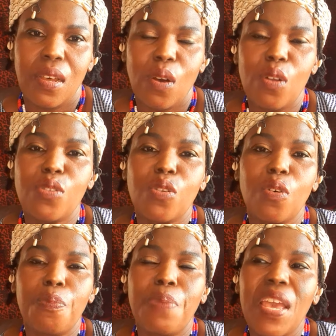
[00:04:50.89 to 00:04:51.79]

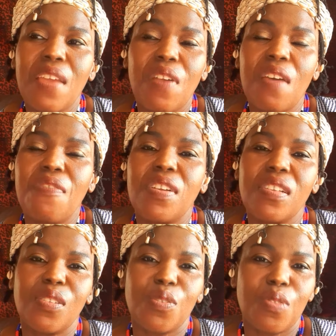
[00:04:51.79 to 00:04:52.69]
Also, pay
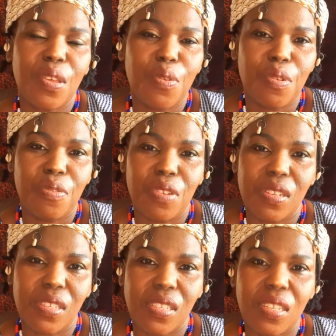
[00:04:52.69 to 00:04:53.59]
reverence to the
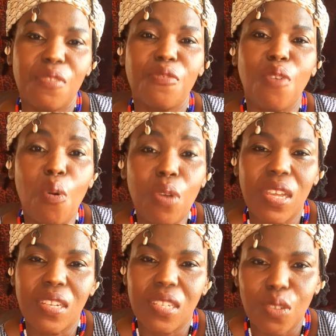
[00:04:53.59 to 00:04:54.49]
universe. Evoke
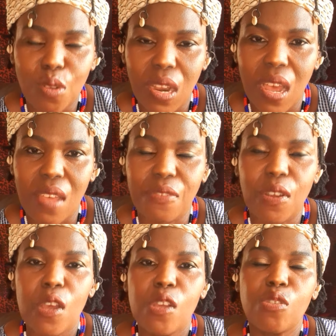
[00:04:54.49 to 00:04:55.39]
it in your life
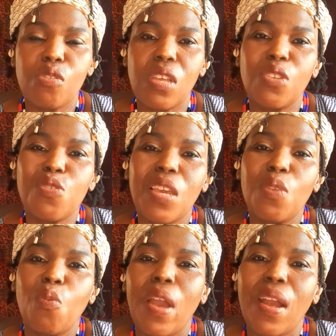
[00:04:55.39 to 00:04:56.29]
so that you
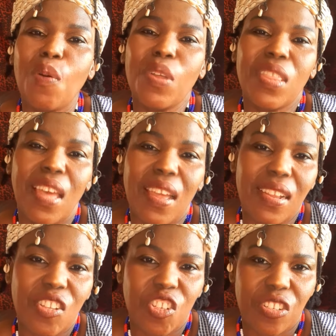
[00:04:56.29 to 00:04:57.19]
can work with the
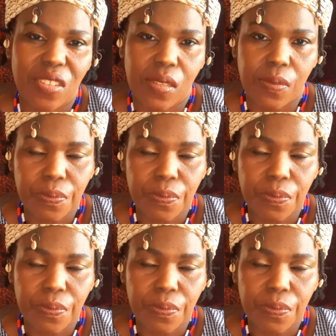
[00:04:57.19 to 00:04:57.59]
energies.